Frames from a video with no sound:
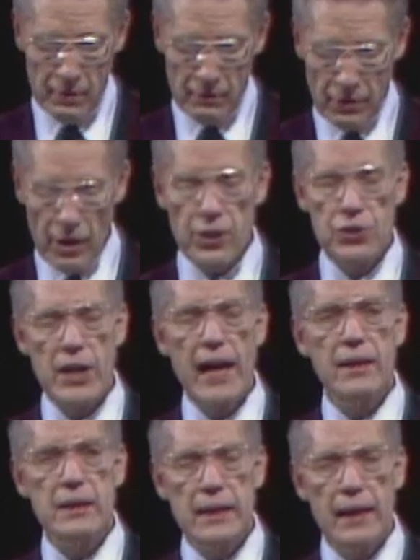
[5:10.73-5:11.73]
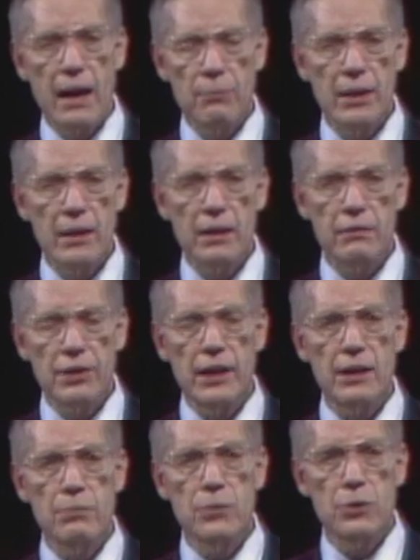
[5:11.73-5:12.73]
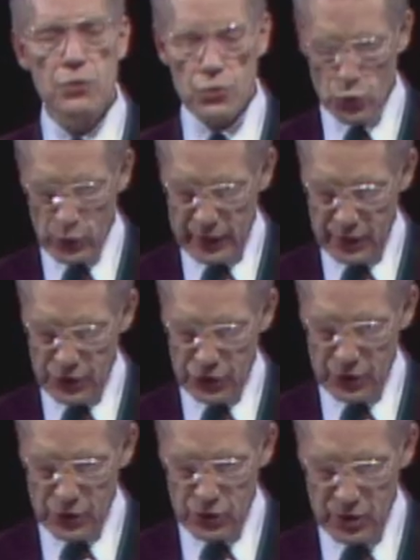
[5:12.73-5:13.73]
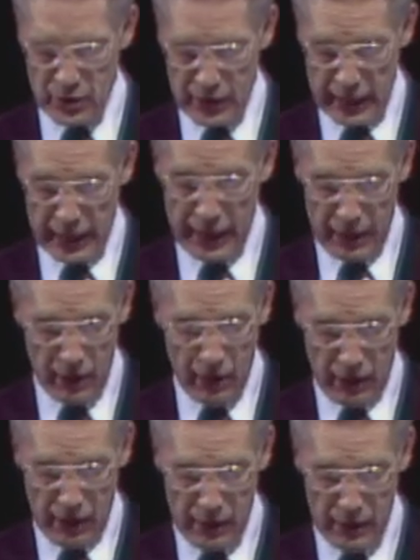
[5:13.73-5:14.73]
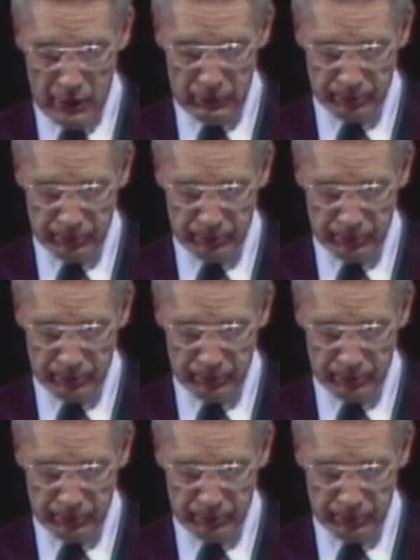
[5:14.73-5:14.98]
for the second coming of him whose witnesses they are.